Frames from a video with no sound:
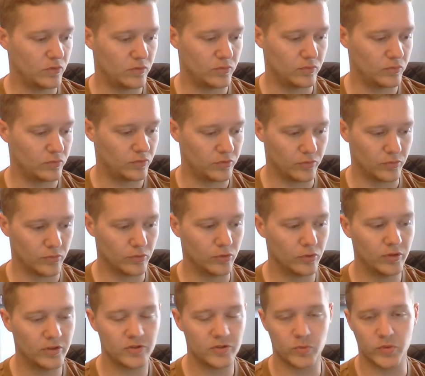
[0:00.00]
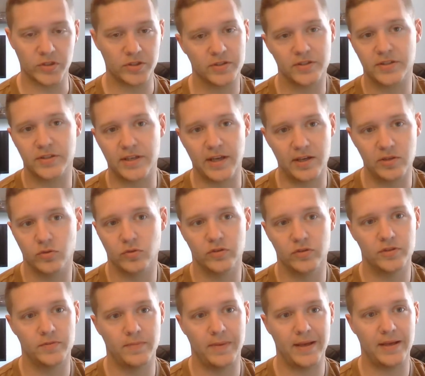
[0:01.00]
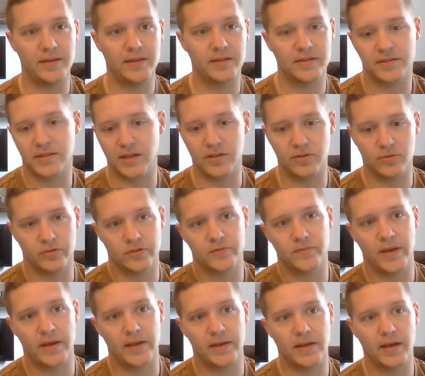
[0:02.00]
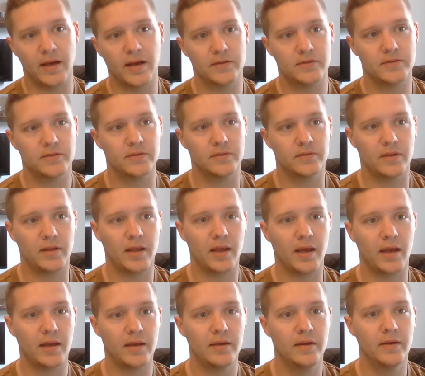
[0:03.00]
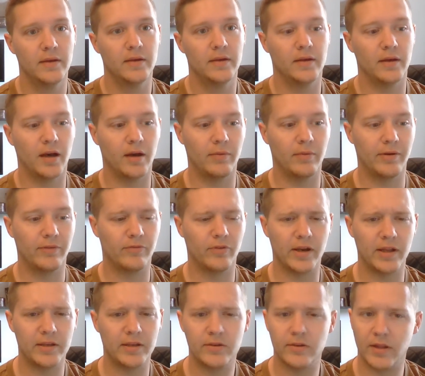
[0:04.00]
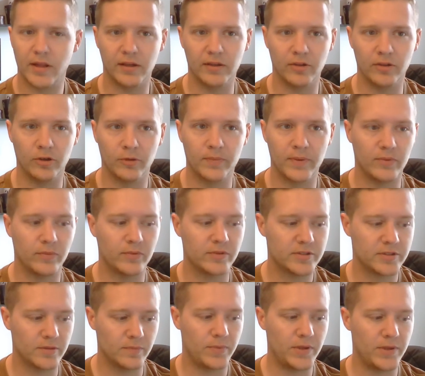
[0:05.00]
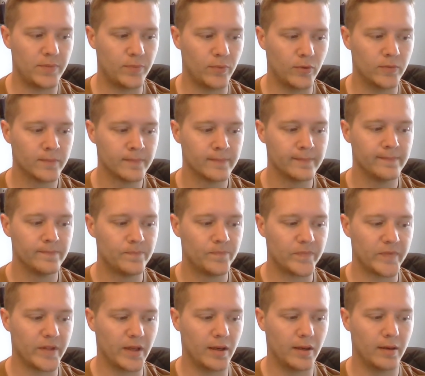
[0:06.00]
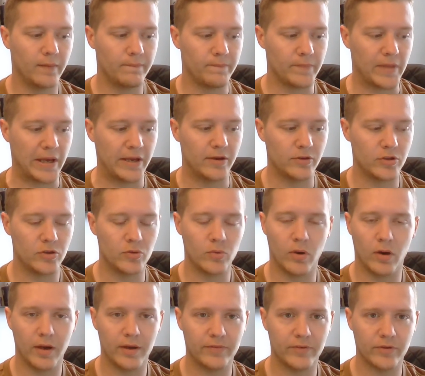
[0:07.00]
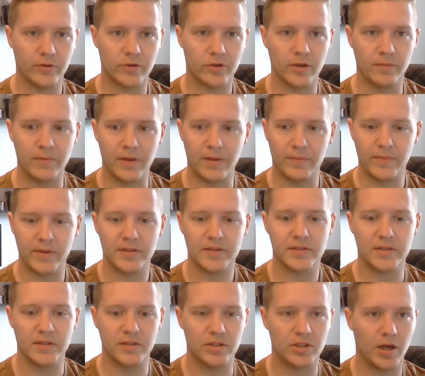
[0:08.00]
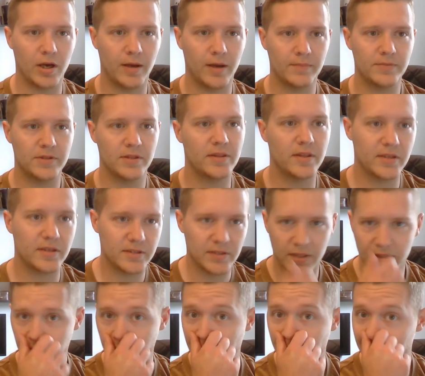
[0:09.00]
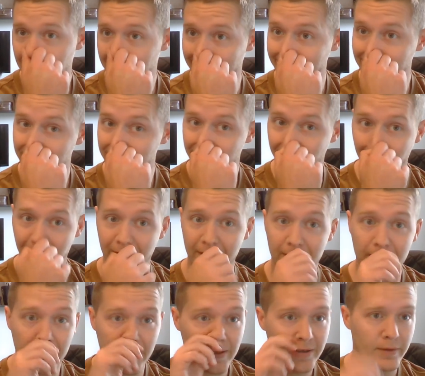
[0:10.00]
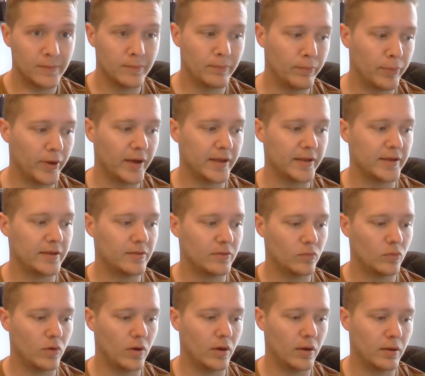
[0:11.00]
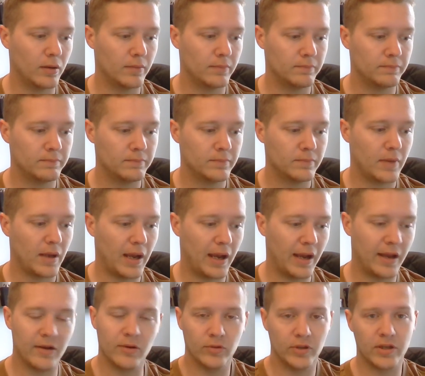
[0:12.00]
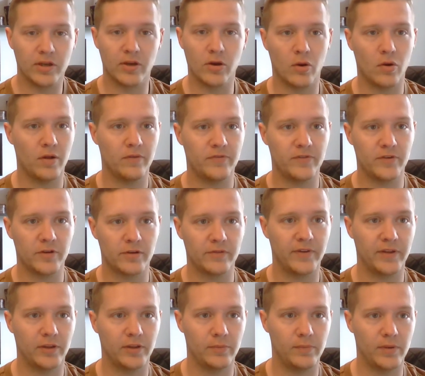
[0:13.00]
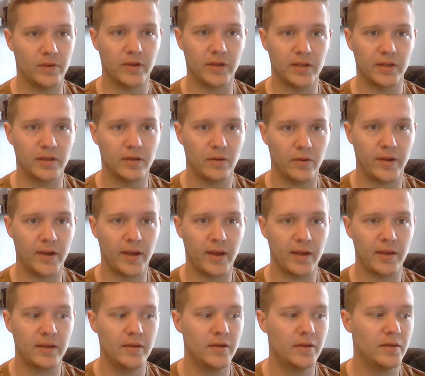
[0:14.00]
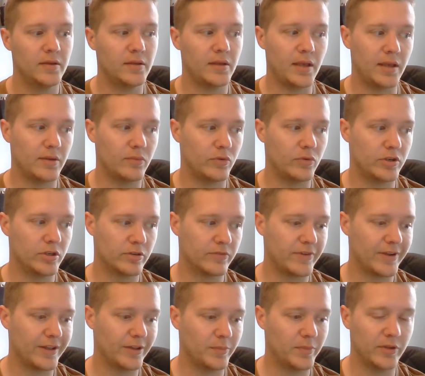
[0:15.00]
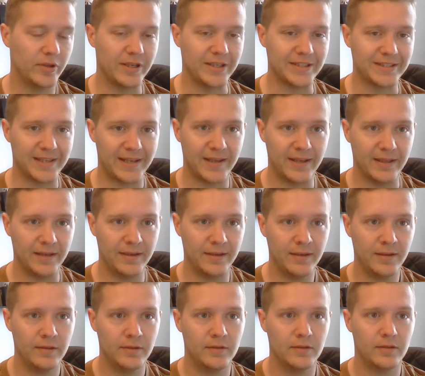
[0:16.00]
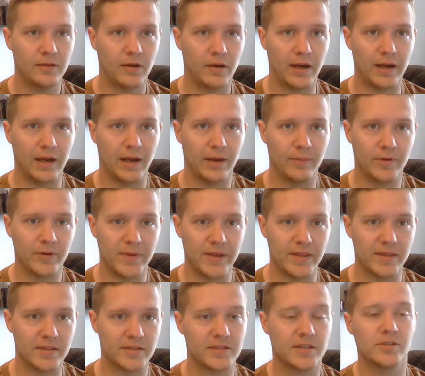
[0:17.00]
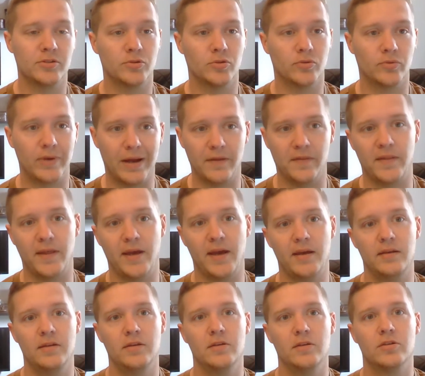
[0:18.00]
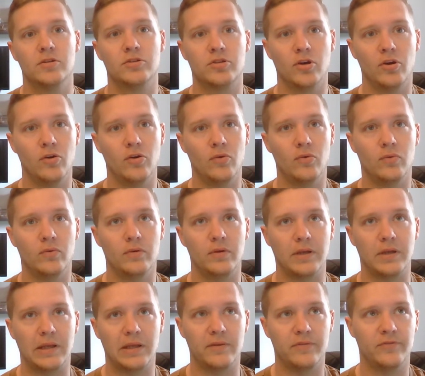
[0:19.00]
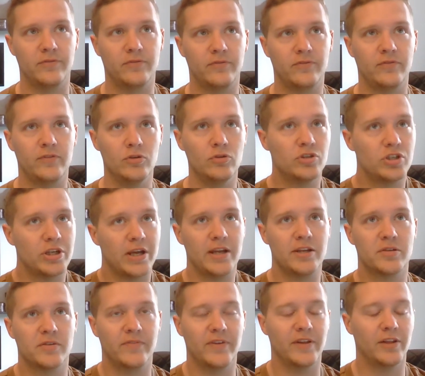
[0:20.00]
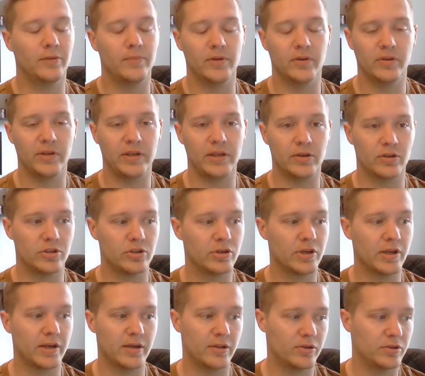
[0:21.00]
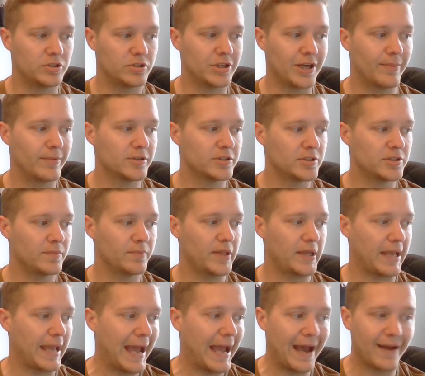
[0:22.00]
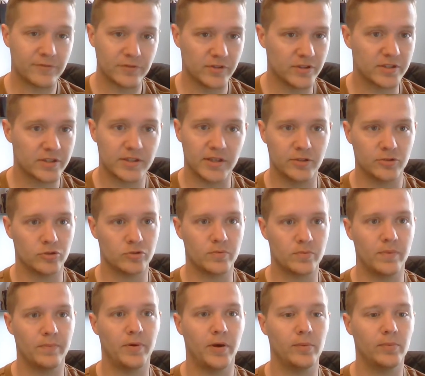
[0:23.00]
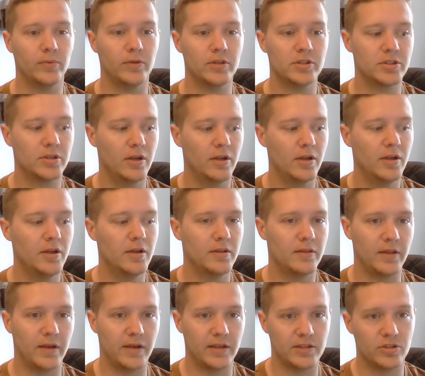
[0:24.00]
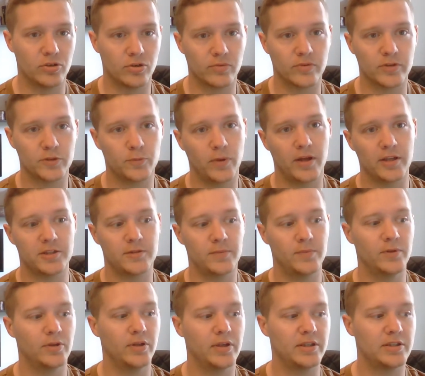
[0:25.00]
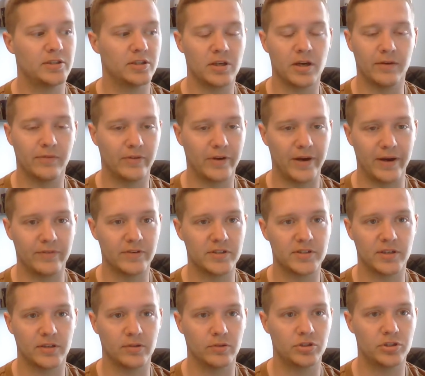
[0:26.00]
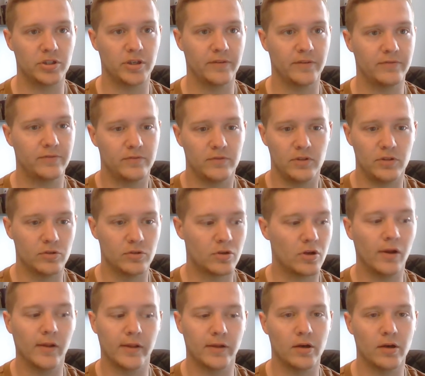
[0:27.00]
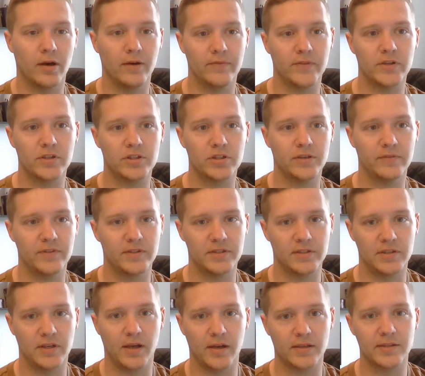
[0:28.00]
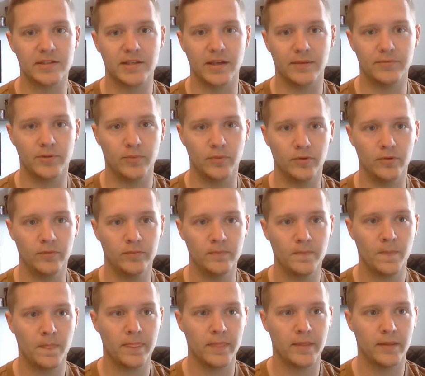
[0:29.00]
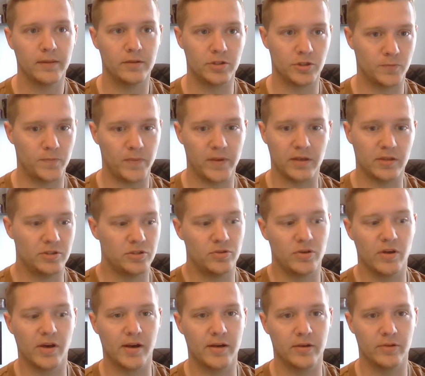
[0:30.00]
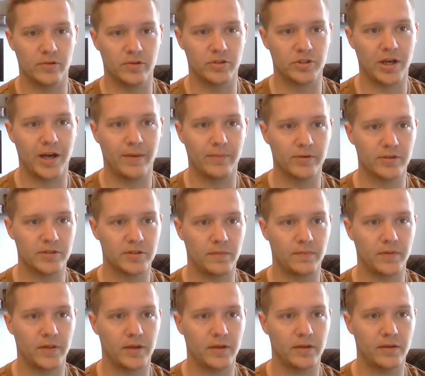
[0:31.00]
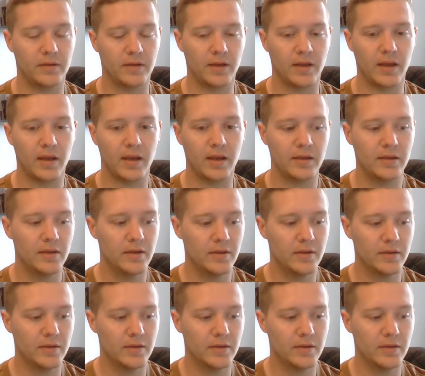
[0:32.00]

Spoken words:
The rule is once the schedule is made, the schedule is made, guys. Okay. I've run into that a little bit with some people. I know you all have other commitments and jobs and things like that. That's fine. But I only go off your availability. Okay. And when your availability is in, all right, I'm going to make the schedule around that. So if you change your availability or you get another job or something after the schedule has been published, then it's your responsibility to cover every single shift. You calling off the shift is not acceptable just because you got another job or something, okay?